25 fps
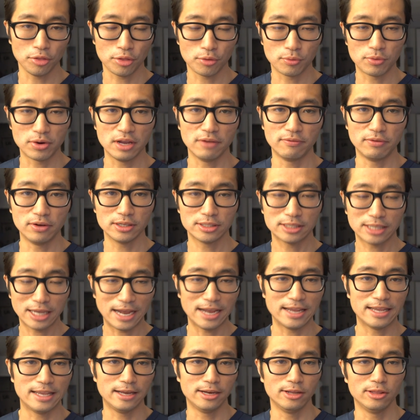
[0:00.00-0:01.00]
three of us.
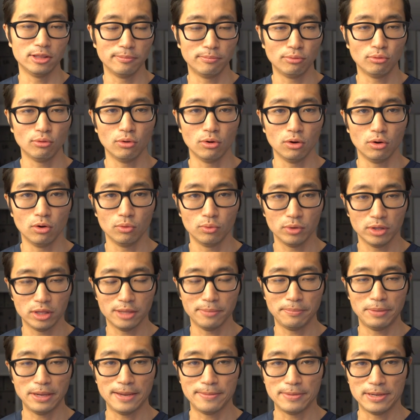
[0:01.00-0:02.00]
I get in the pool with
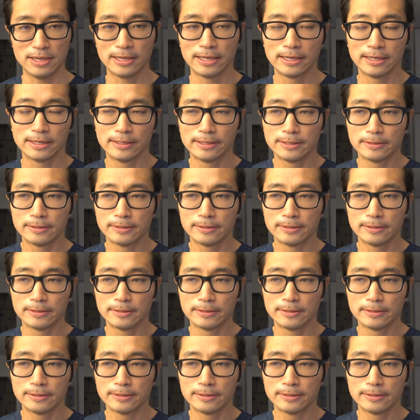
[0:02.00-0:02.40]
the baby.